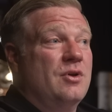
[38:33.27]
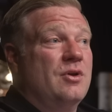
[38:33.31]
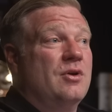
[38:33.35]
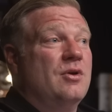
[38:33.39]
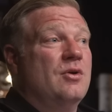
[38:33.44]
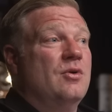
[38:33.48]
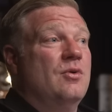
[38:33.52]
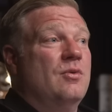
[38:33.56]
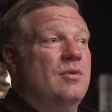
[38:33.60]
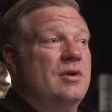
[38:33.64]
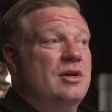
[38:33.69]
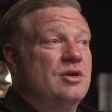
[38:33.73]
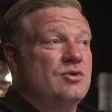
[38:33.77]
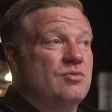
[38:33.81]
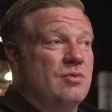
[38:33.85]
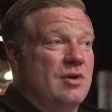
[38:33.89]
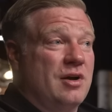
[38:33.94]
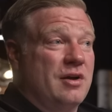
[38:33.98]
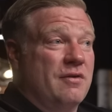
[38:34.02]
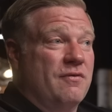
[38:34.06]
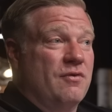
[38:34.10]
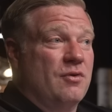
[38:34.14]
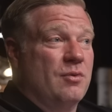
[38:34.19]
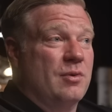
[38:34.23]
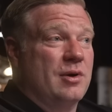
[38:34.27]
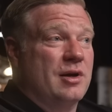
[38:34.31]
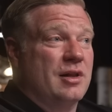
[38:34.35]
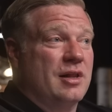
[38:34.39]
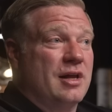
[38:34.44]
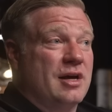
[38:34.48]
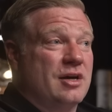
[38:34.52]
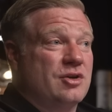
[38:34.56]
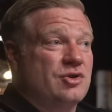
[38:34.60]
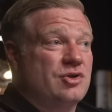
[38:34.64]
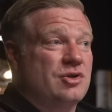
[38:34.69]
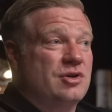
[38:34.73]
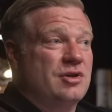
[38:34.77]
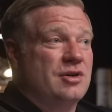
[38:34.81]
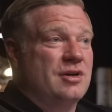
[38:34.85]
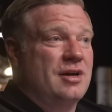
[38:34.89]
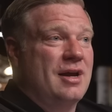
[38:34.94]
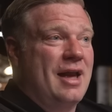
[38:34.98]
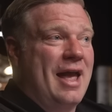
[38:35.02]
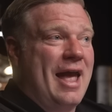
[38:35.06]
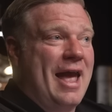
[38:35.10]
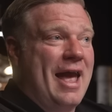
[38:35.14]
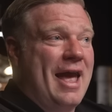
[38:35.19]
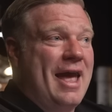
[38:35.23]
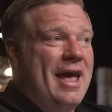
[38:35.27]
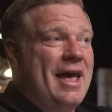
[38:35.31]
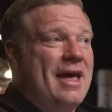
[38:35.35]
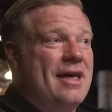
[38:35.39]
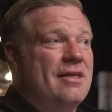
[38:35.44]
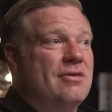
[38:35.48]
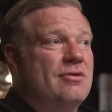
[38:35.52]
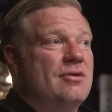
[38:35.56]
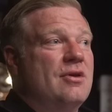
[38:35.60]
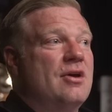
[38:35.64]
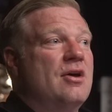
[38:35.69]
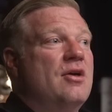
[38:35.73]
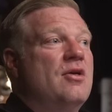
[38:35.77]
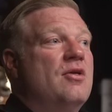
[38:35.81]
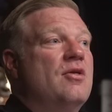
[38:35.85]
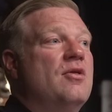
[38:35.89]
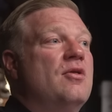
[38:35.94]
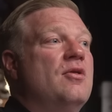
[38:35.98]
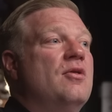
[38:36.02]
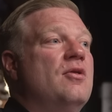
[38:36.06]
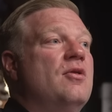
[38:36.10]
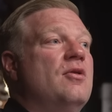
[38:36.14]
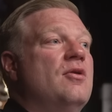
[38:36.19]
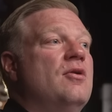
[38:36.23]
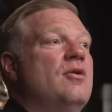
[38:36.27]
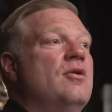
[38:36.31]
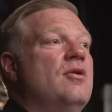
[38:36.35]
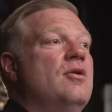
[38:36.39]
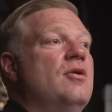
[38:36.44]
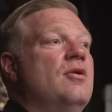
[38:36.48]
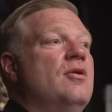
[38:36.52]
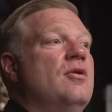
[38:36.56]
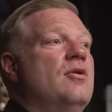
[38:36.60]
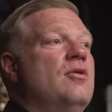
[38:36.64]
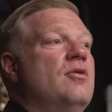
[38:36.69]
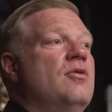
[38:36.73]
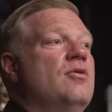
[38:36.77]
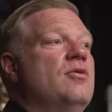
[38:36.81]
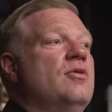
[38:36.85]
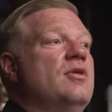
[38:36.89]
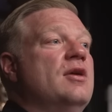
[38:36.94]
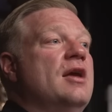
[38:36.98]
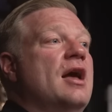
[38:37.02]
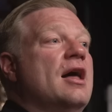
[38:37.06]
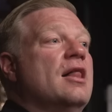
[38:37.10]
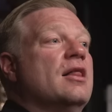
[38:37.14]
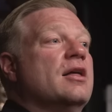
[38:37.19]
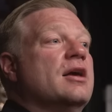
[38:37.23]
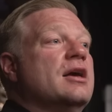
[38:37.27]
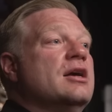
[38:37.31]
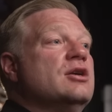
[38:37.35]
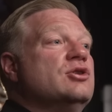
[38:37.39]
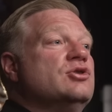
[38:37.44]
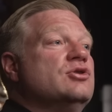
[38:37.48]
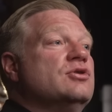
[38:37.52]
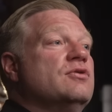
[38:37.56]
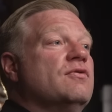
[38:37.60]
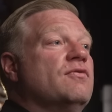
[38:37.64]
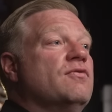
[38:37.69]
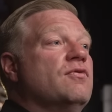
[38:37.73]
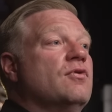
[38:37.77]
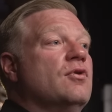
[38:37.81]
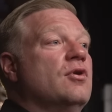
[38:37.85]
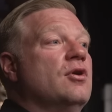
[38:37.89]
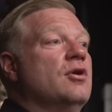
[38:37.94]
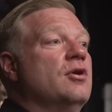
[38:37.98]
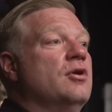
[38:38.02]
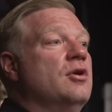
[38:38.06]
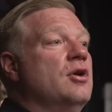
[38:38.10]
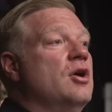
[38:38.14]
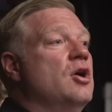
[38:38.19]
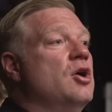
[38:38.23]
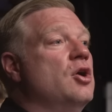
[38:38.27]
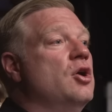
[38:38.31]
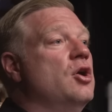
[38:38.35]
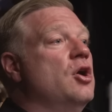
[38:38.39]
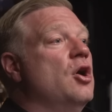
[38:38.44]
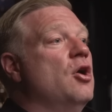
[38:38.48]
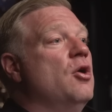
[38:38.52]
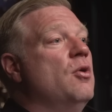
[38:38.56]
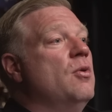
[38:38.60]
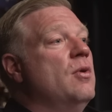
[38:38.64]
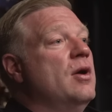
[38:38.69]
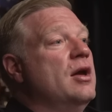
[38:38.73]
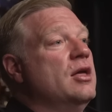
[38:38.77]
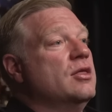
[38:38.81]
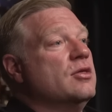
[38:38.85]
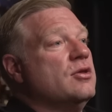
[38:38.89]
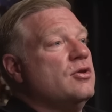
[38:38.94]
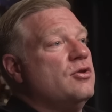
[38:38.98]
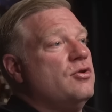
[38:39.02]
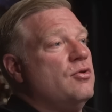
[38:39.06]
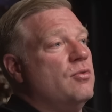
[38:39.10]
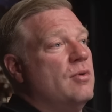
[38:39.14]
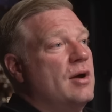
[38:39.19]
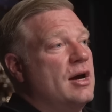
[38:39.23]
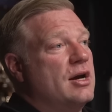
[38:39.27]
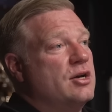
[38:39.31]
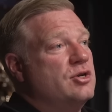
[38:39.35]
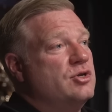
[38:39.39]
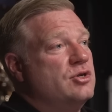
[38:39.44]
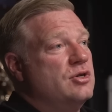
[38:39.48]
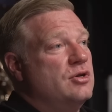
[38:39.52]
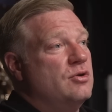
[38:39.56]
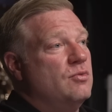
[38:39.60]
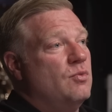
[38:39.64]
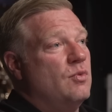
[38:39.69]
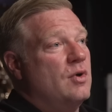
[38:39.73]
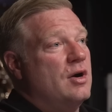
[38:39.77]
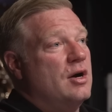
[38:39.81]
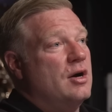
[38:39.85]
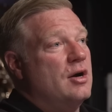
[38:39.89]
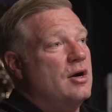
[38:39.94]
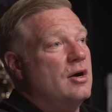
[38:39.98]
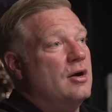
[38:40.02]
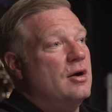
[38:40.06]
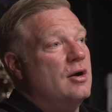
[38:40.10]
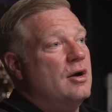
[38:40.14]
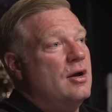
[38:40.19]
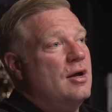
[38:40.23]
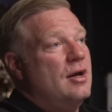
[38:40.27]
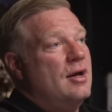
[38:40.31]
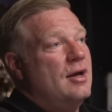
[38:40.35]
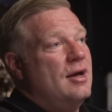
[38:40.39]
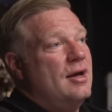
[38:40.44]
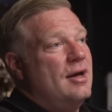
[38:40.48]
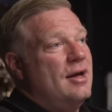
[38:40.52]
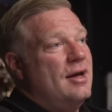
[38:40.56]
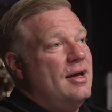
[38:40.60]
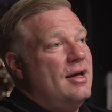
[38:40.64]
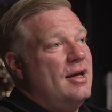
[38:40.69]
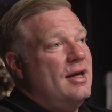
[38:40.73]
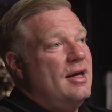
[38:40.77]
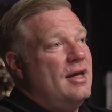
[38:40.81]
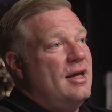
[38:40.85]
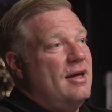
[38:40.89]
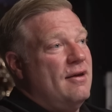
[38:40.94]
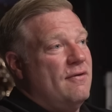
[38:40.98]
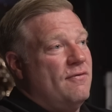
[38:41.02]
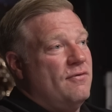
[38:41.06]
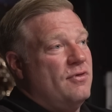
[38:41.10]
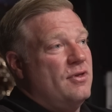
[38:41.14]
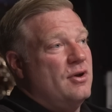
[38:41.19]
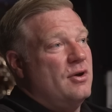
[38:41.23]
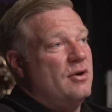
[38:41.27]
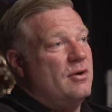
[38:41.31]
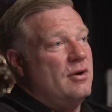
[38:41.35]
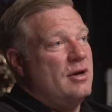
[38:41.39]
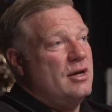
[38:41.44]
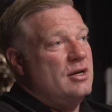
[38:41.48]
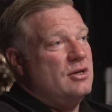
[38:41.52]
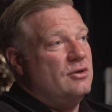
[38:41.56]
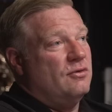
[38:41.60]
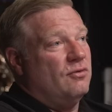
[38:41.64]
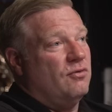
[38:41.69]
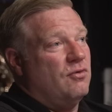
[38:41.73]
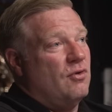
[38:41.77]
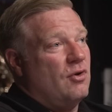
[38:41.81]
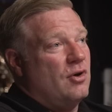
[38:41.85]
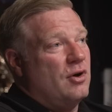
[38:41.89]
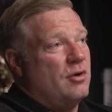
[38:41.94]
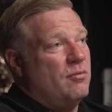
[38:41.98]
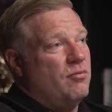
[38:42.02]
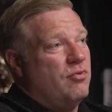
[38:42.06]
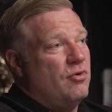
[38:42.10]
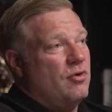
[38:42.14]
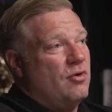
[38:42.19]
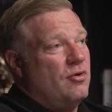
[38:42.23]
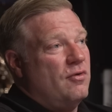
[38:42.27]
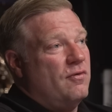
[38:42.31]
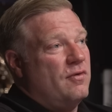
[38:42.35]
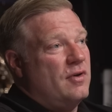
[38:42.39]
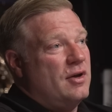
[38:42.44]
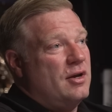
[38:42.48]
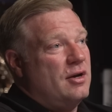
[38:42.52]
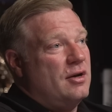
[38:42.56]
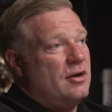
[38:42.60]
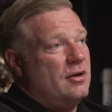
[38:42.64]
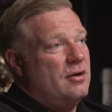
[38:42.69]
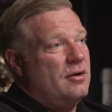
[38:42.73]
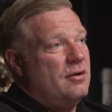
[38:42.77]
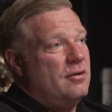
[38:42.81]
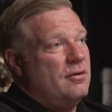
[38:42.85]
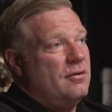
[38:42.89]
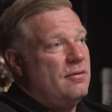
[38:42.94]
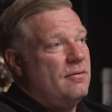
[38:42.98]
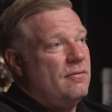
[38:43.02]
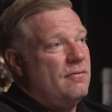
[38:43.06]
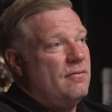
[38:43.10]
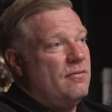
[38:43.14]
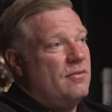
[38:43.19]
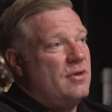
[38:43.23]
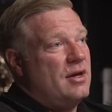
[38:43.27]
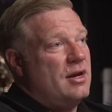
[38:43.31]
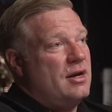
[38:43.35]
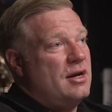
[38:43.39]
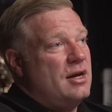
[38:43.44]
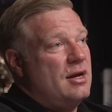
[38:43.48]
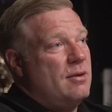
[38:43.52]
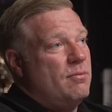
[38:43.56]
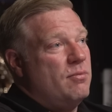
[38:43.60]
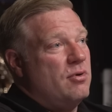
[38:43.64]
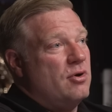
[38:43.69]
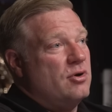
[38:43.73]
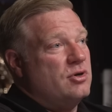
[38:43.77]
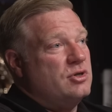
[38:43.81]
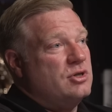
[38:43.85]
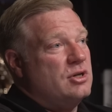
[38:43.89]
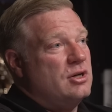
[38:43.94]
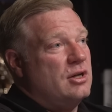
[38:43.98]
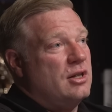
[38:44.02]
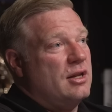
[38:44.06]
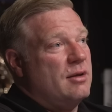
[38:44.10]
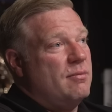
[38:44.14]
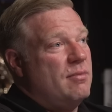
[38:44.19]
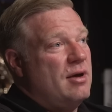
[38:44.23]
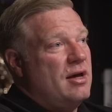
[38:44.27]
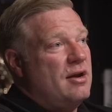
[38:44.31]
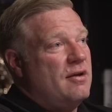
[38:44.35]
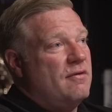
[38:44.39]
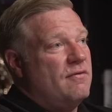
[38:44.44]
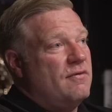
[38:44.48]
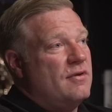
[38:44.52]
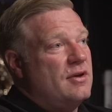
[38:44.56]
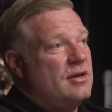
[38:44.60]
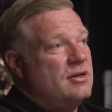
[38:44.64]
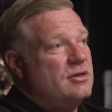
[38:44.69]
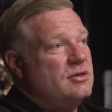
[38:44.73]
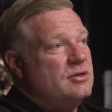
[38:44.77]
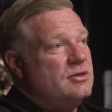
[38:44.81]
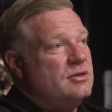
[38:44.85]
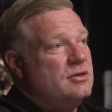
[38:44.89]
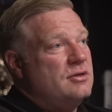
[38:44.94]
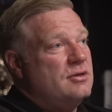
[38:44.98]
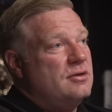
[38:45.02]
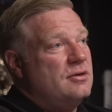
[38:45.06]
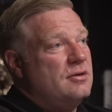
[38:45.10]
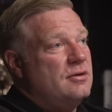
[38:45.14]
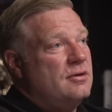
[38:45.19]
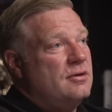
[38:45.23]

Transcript: who is running for reelection and the allegations of fraud go in the direction where if there is fraud proven, then he personally benefits.